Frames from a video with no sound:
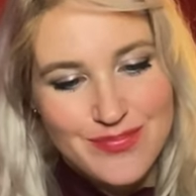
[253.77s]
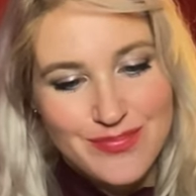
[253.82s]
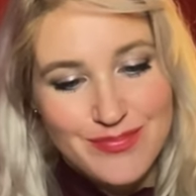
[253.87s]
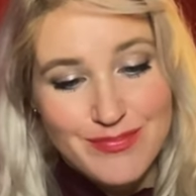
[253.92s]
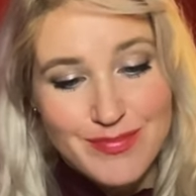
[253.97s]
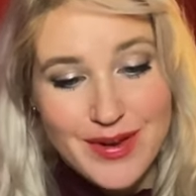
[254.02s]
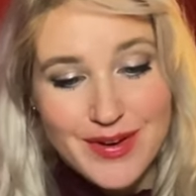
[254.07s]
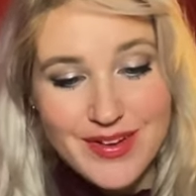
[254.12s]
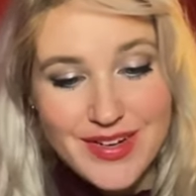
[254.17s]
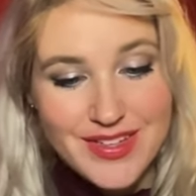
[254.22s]

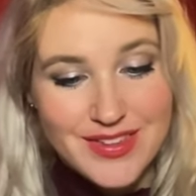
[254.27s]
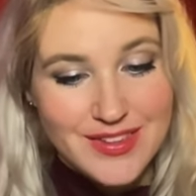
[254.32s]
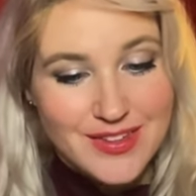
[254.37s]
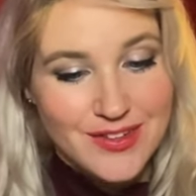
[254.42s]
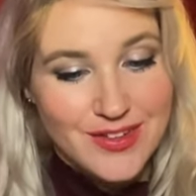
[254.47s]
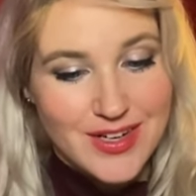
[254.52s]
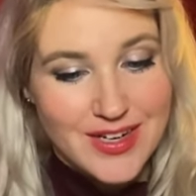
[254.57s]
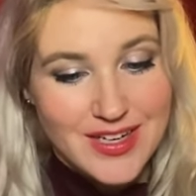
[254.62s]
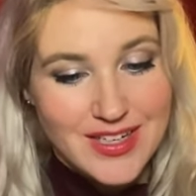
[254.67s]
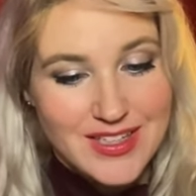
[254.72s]
Mary and
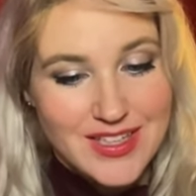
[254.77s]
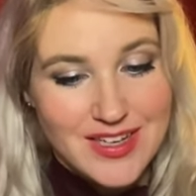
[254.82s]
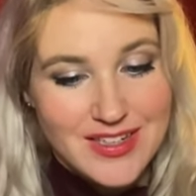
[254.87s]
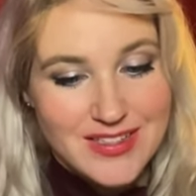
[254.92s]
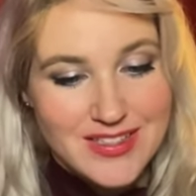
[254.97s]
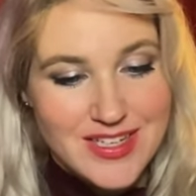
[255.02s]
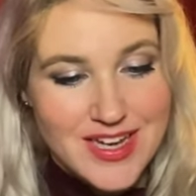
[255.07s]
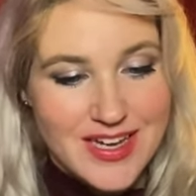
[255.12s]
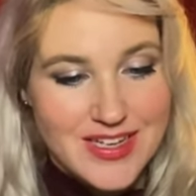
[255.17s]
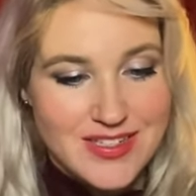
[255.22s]
Laura clung
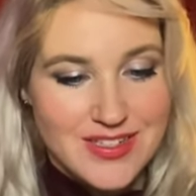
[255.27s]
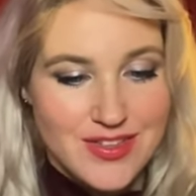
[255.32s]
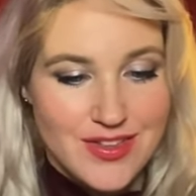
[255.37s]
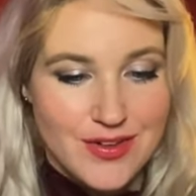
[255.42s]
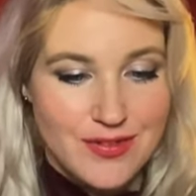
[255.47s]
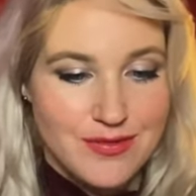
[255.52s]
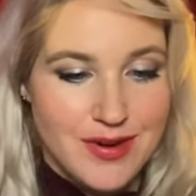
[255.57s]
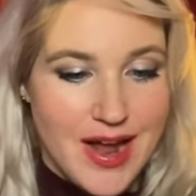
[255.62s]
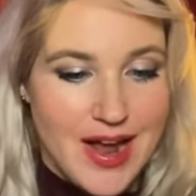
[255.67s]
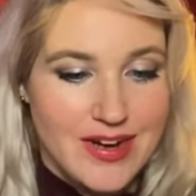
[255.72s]
tight to their
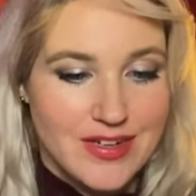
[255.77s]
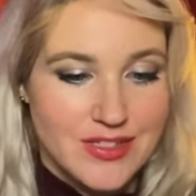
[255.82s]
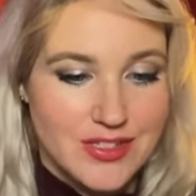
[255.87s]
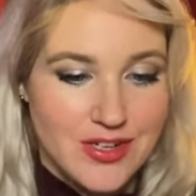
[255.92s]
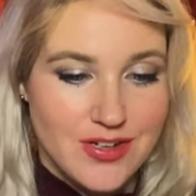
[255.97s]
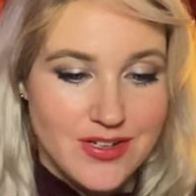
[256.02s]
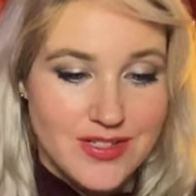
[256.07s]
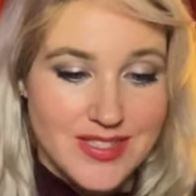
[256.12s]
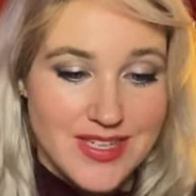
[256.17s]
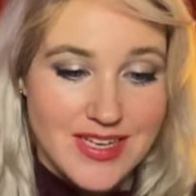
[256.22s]
rag
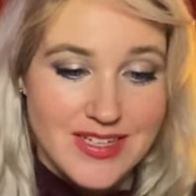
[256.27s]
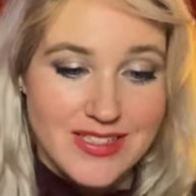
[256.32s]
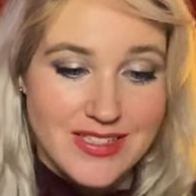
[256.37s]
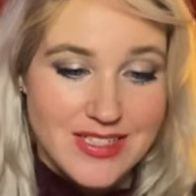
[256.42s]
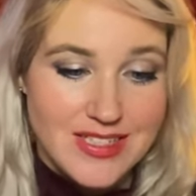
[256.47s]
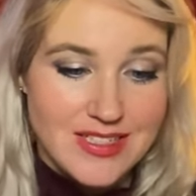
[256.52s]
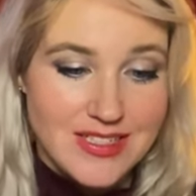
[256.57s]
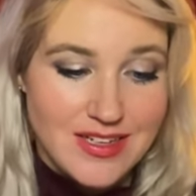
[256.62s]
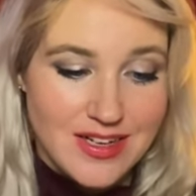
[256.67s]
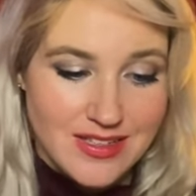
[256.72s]
dolls and
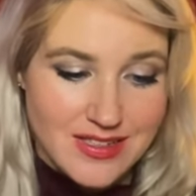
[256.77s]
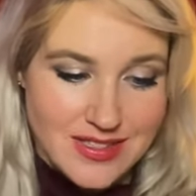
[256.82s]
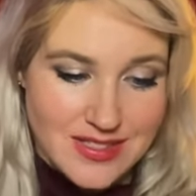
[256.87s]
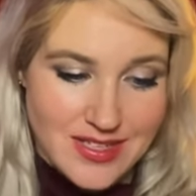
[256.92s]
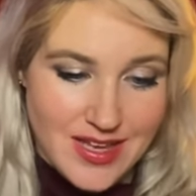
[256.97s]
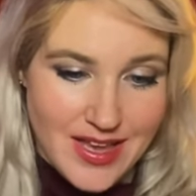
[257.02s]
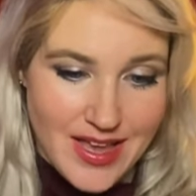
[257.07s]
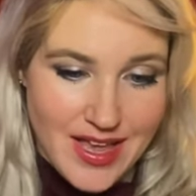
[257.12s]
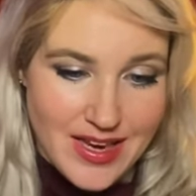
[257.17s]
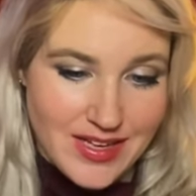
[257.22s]
did not
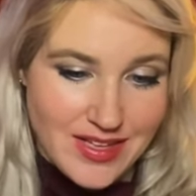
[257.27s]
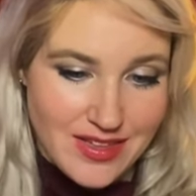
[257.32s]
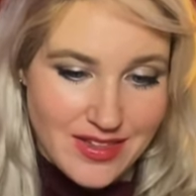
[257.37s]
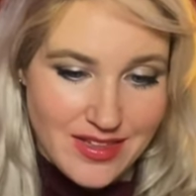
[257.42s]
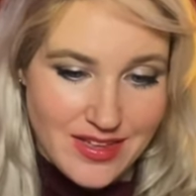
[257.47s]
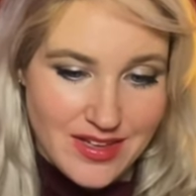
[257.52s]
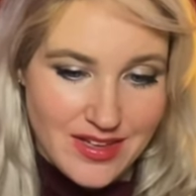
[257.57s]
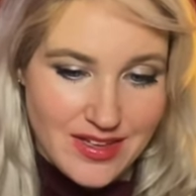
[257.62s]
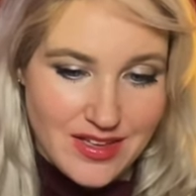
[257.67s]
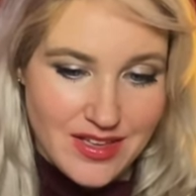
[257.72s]
say
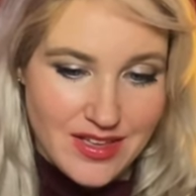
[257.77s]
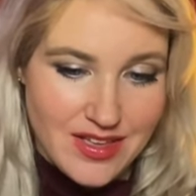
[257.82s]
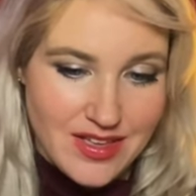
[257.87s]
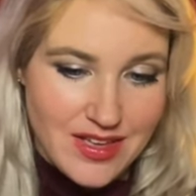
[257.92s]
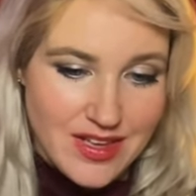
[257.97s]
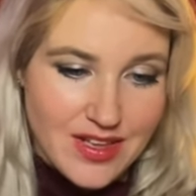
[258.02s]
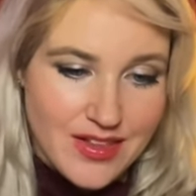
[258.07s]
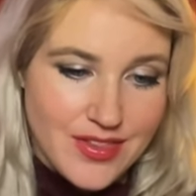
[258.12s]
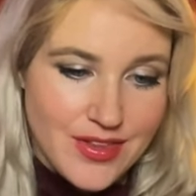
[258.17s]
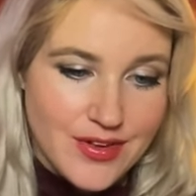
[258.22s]
anything.
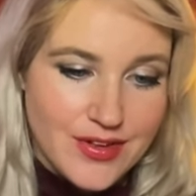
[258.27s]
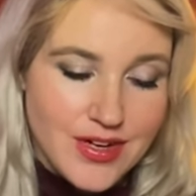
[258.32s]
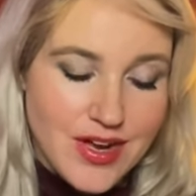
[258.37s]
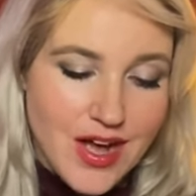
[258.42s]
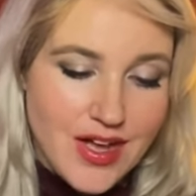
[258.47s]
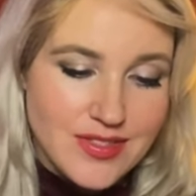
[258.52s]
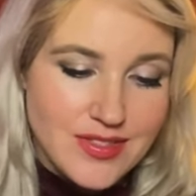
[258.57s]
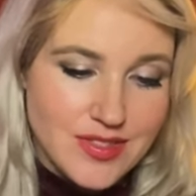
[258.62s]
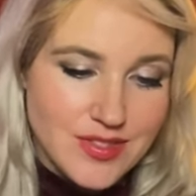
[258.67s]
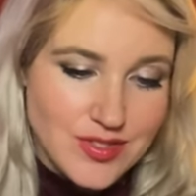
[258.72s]
Their
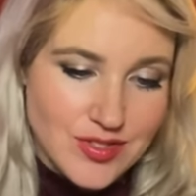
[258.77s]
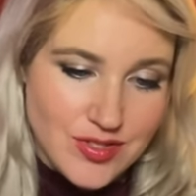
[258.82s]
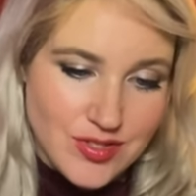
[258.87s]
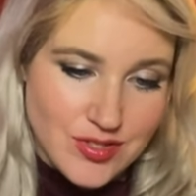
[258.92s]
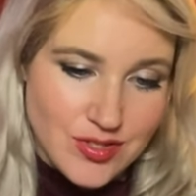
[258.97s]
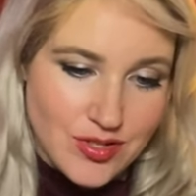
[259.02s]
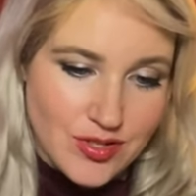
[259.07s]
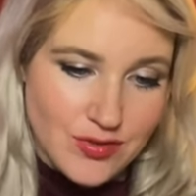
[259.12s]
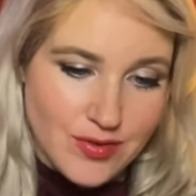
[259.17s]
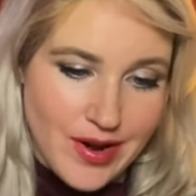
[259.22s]
cousins
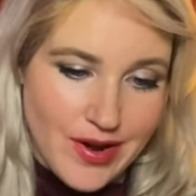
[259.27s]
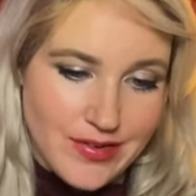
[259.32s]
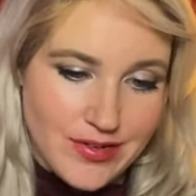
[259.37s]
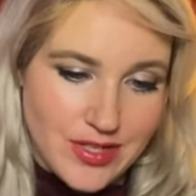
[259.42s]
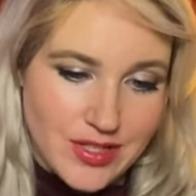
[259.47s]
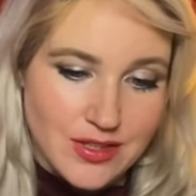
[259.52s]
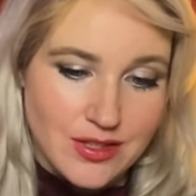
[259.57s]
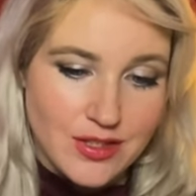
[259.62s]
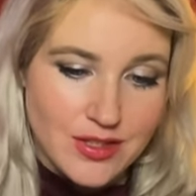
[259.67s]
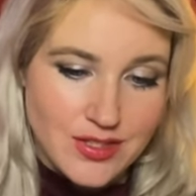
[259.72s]
stood around
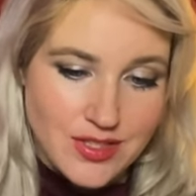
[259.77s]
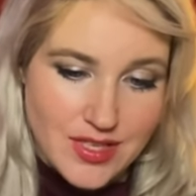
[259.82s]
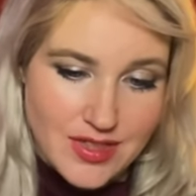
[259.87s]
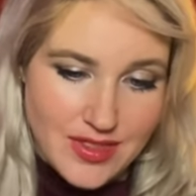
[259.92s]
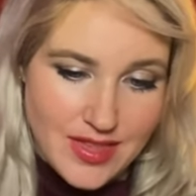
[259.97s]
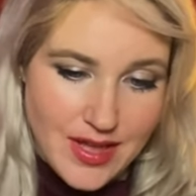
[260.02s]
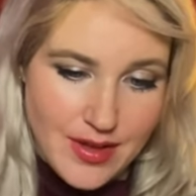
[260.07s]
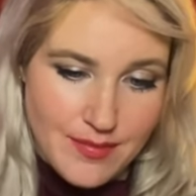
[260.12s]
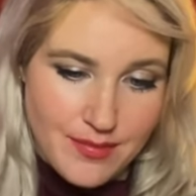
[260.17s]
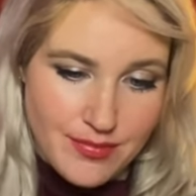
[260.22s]
and looked at
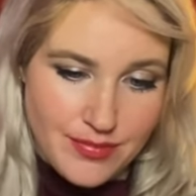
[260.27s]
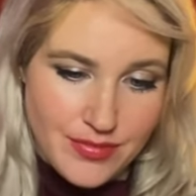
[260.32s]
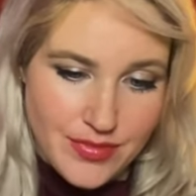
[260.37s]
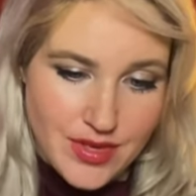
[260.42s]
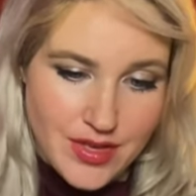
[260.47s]
them.